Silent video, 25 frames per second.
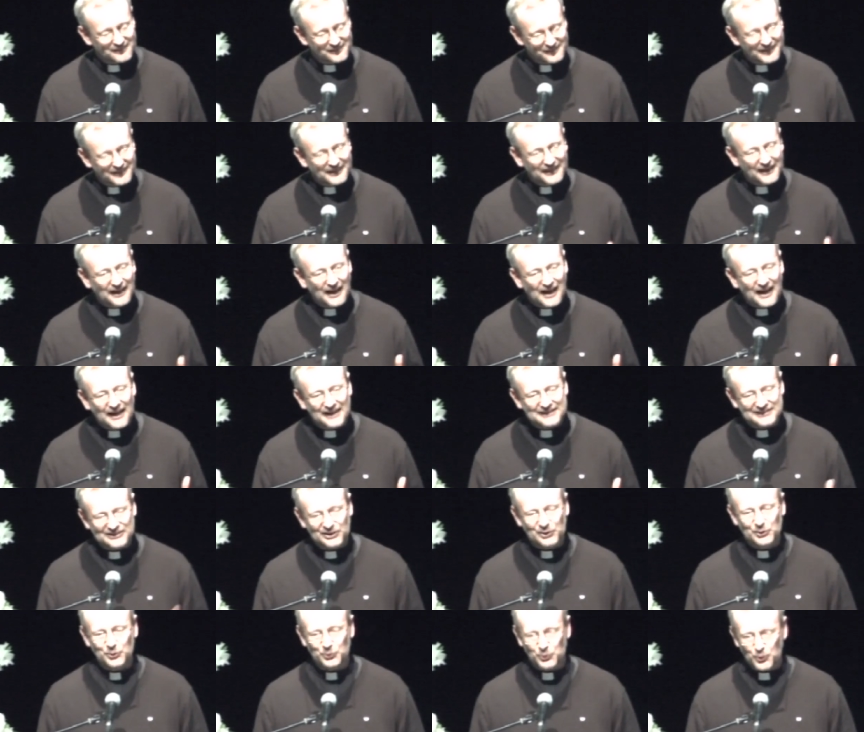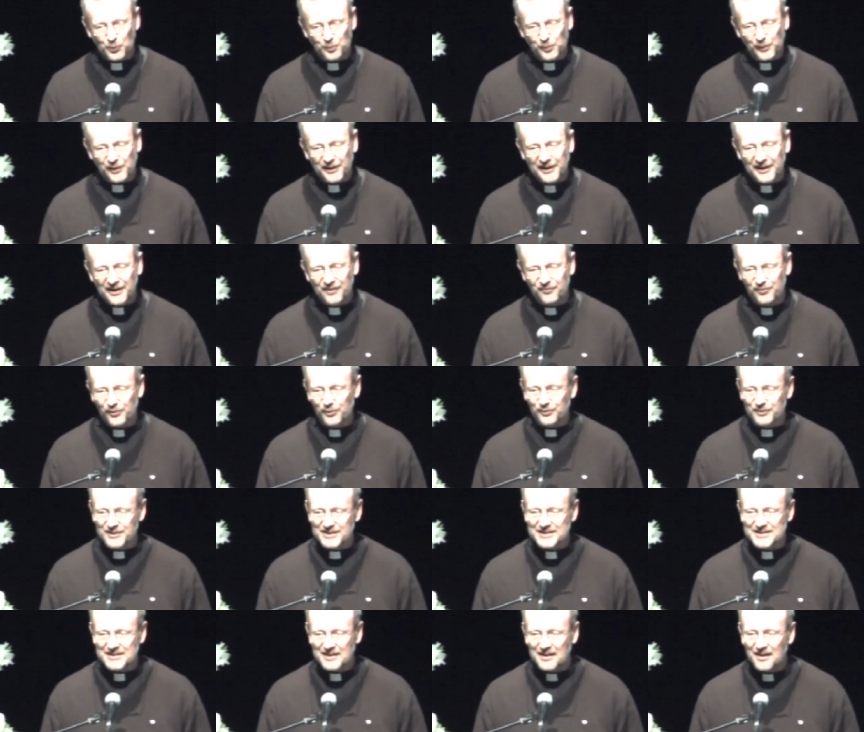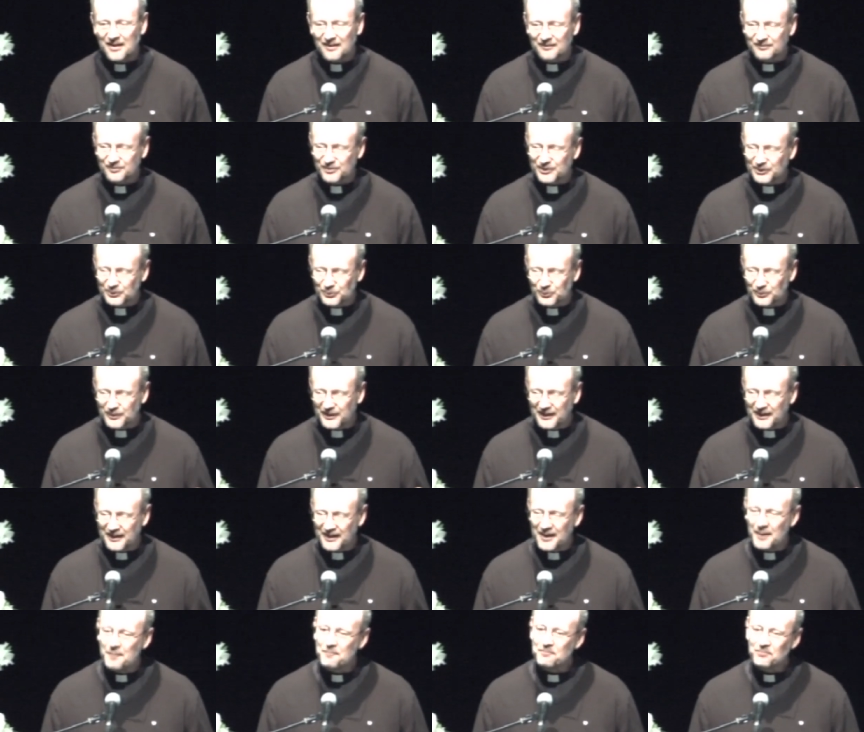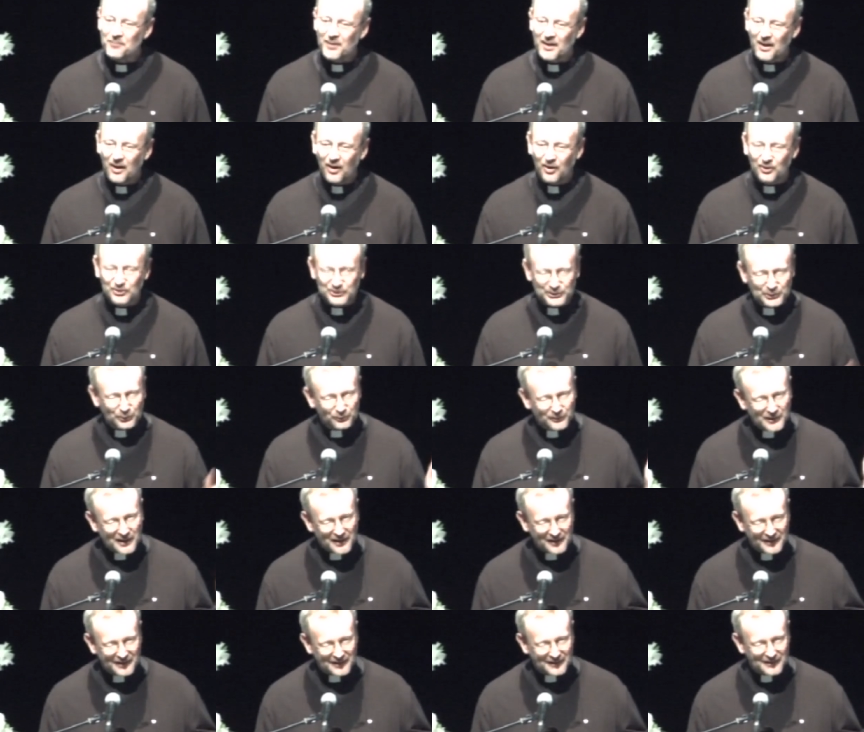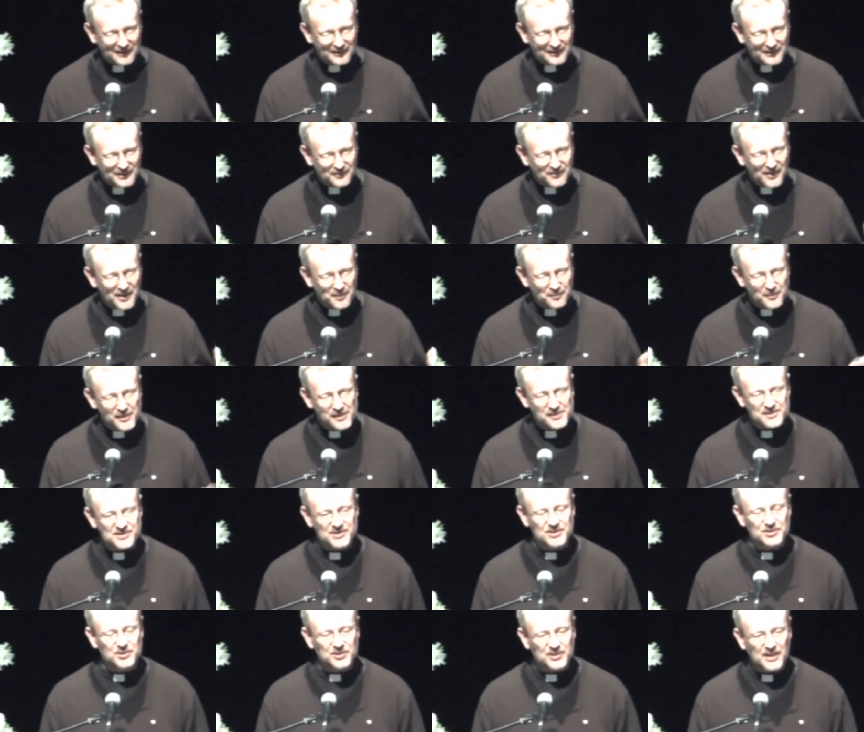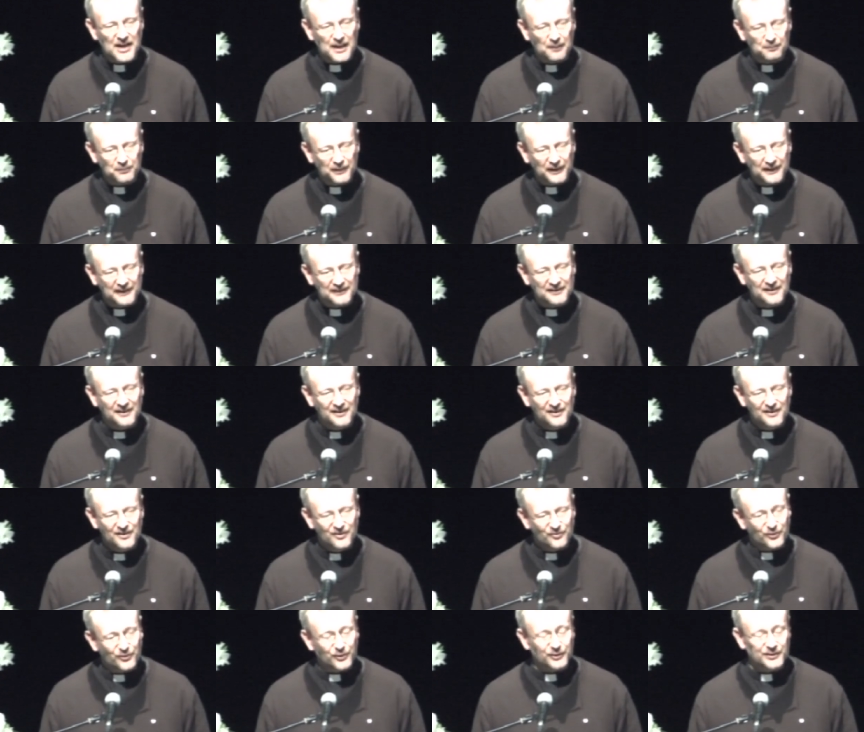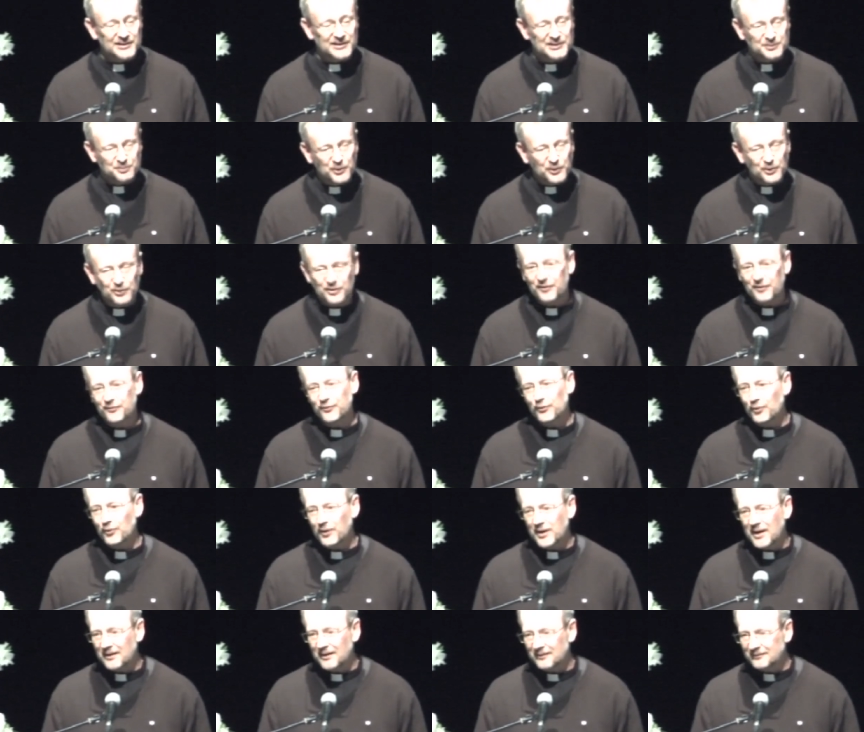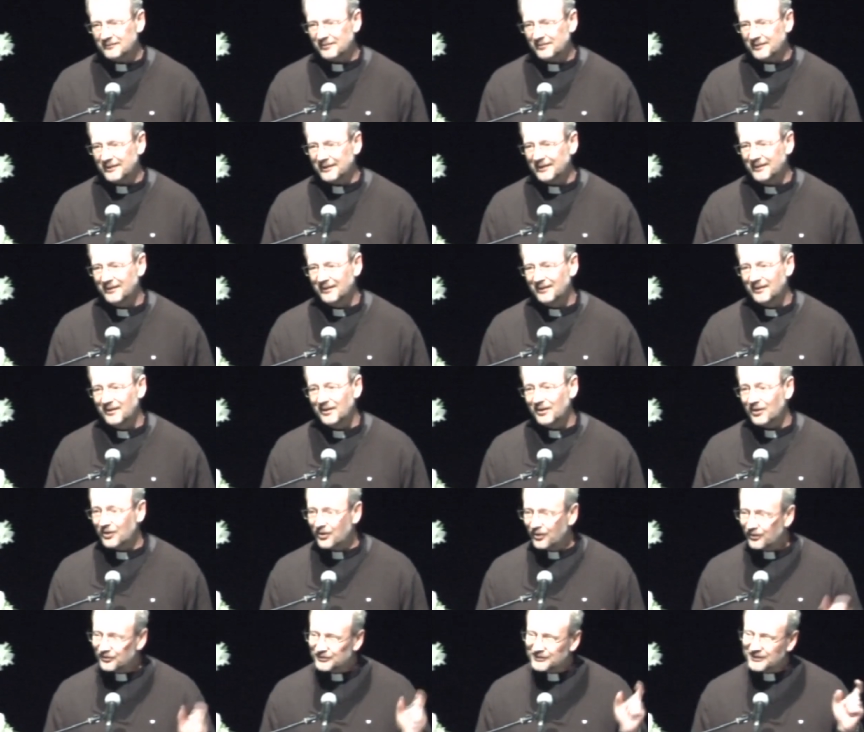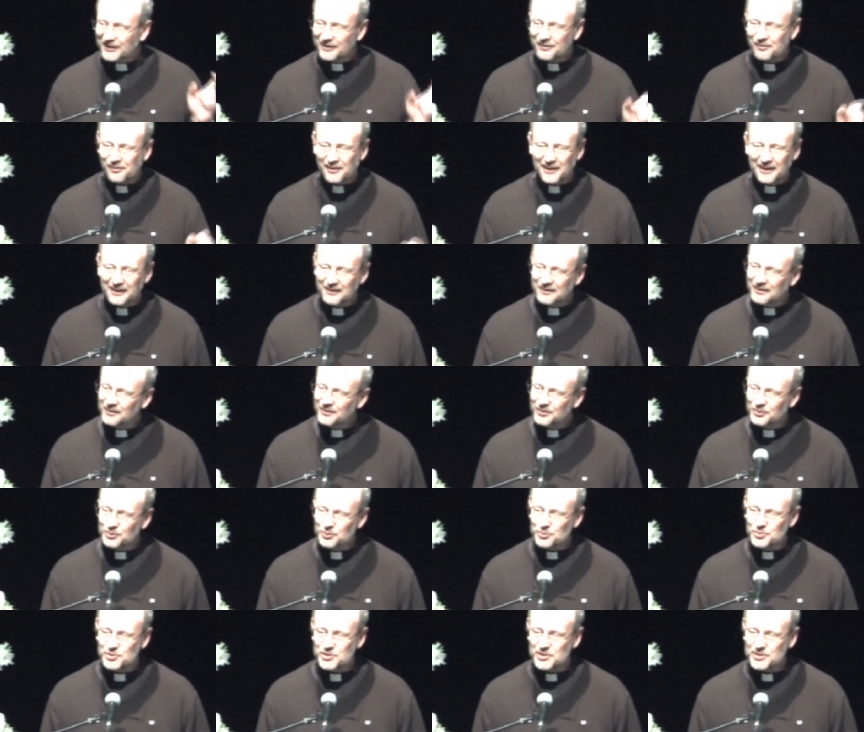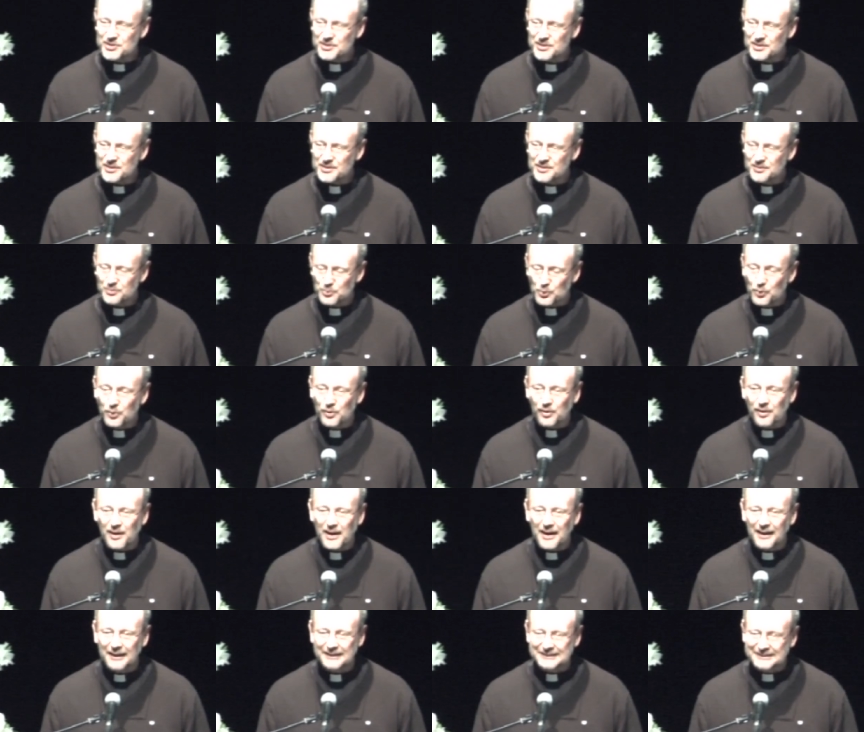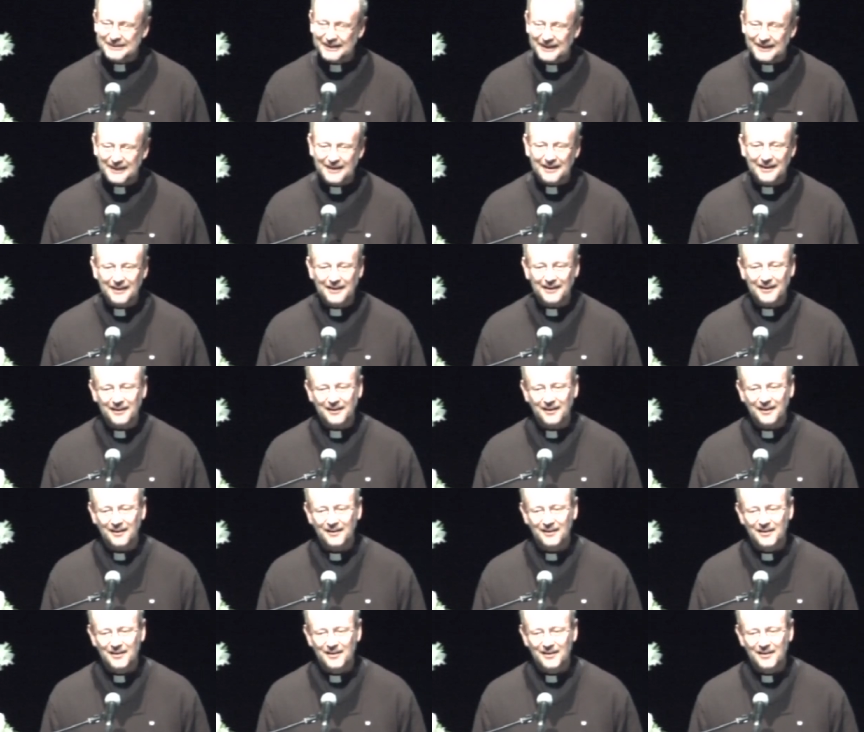really ask you to pray for this country today, also during the Divine Mercy Chaplet, for this beautiful country consecrated to Jesus, to Christ the King,